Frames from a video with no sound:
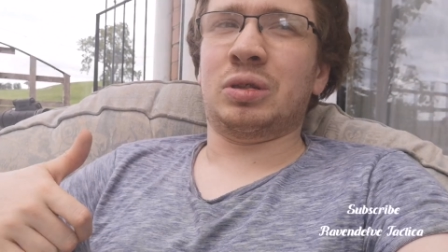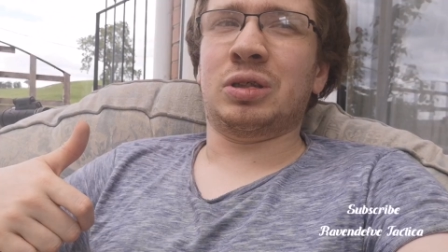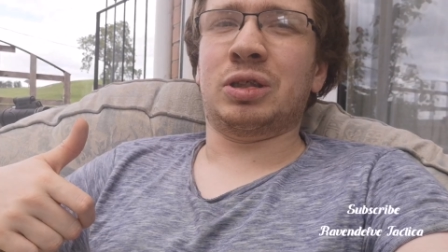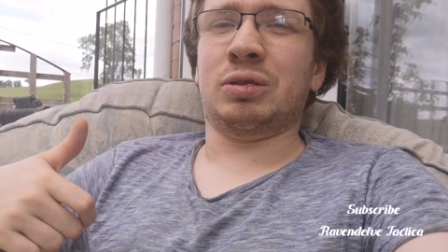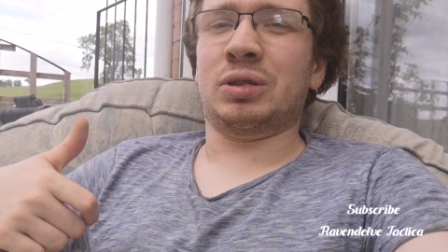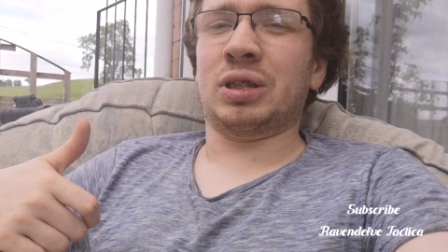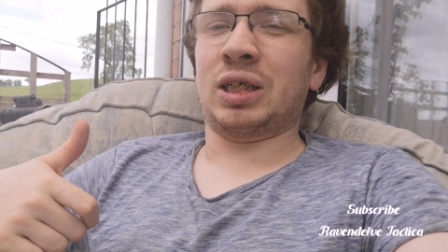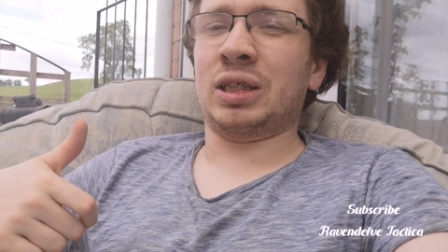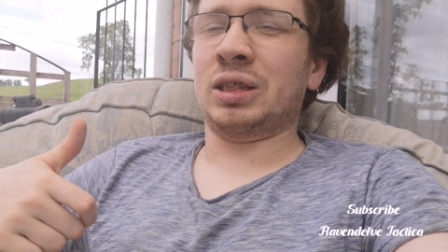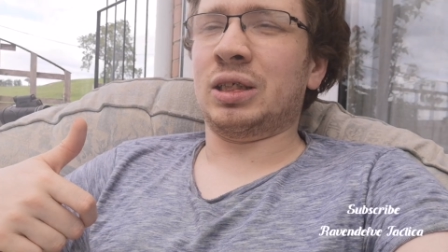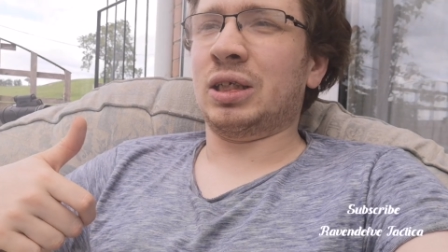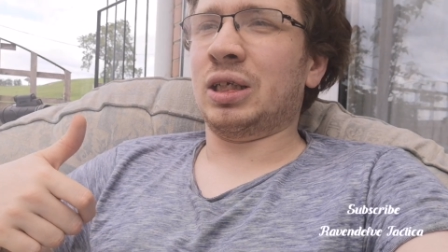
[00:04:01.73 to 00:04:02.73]

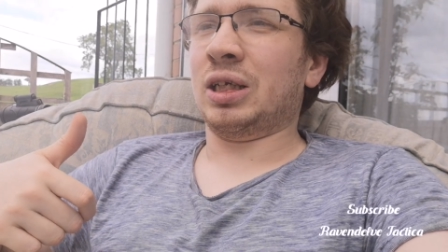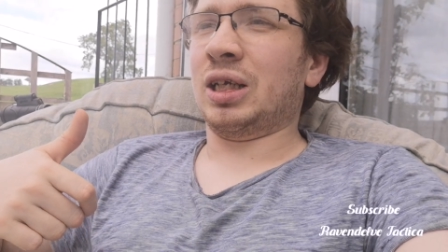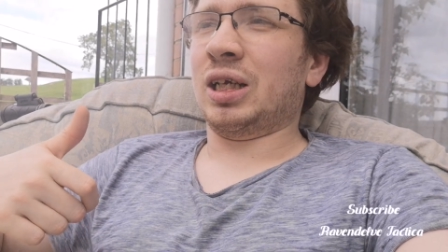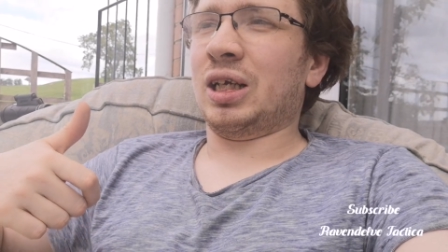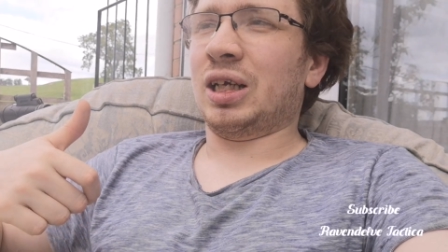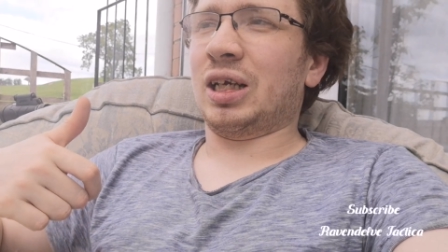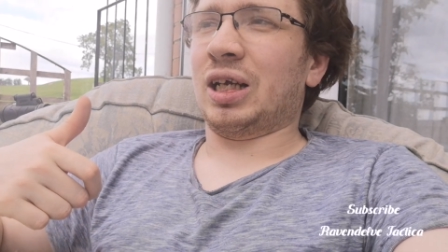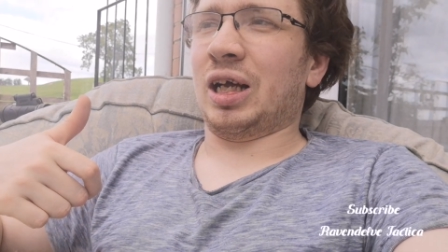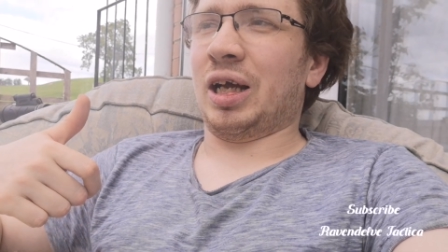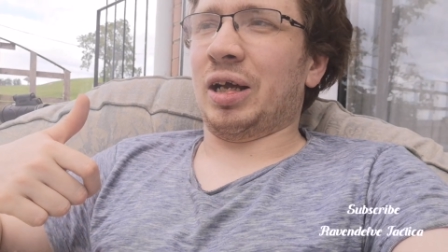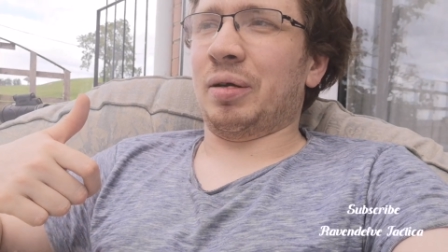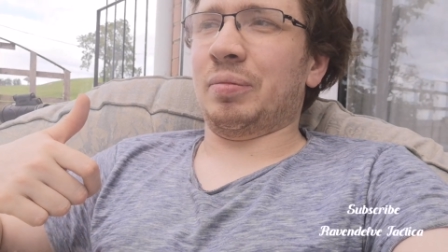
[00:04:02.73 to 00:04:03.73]
usually.
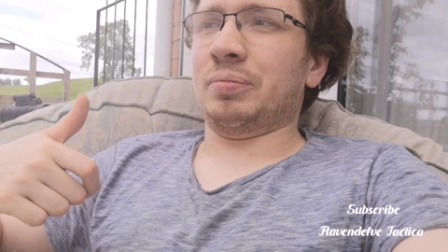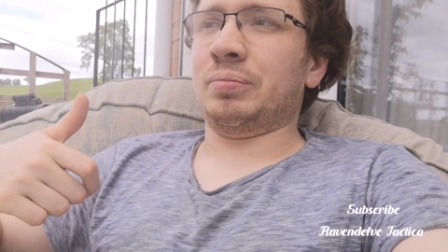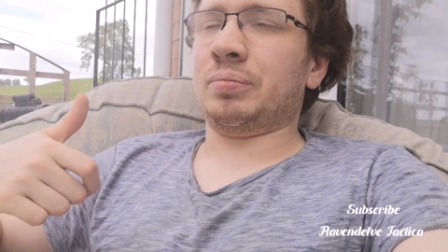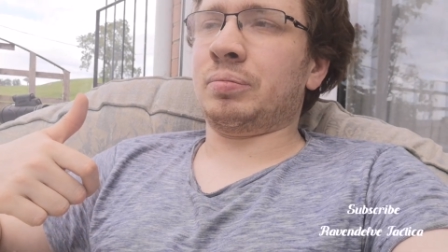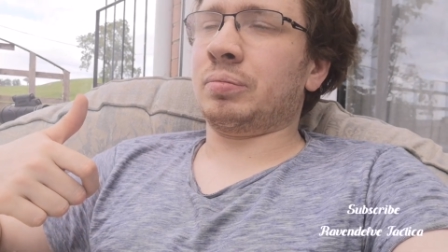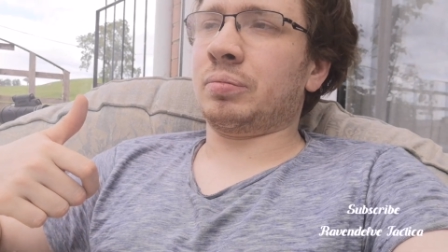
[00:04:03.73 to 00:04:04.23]
And